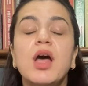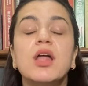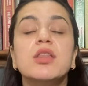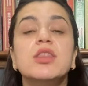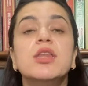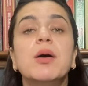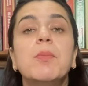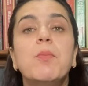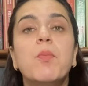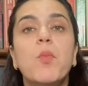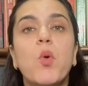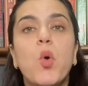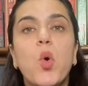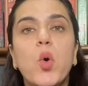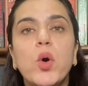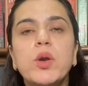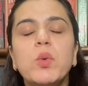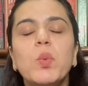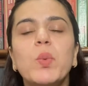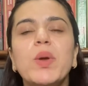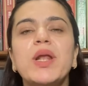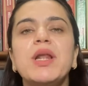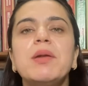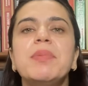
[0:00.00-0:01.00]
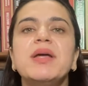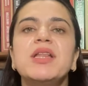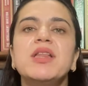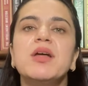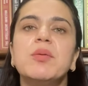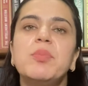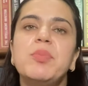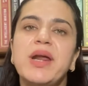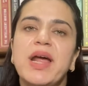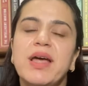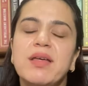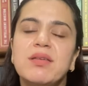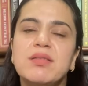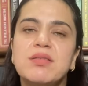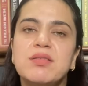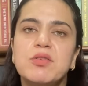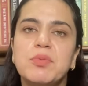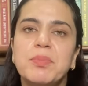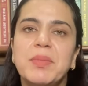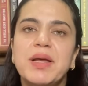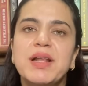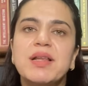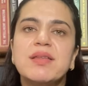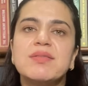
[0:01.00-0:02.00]
the more will be the breast
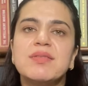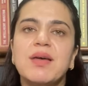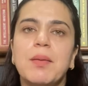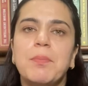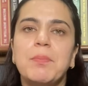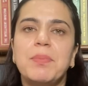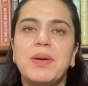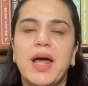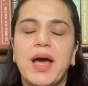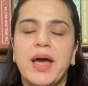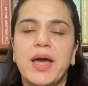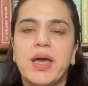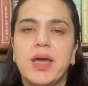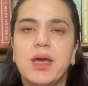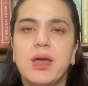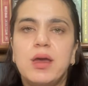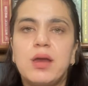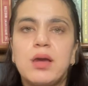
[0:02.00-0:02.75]
milk supply.